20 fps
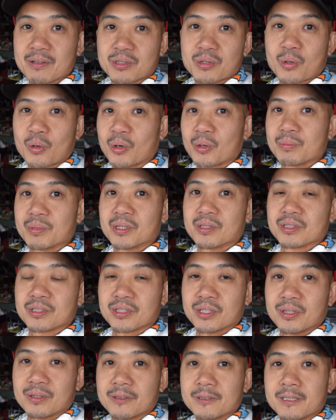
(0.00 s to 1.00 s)
was horrible.
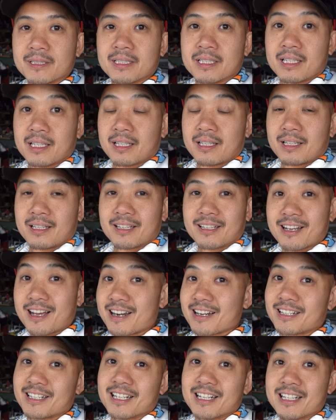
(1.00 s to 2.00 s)
So
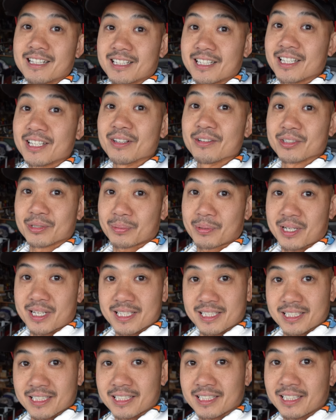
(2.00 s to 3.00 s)
got it done. It was
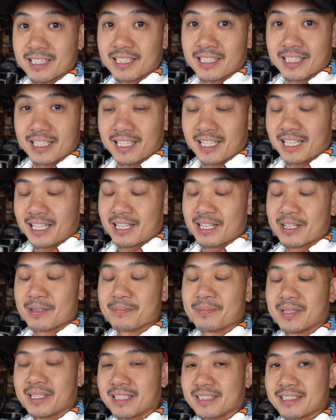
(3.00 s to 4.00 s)
pricey,
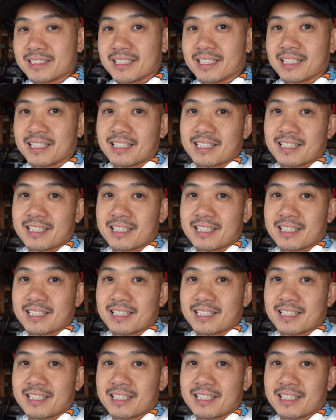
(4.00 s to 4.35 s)
but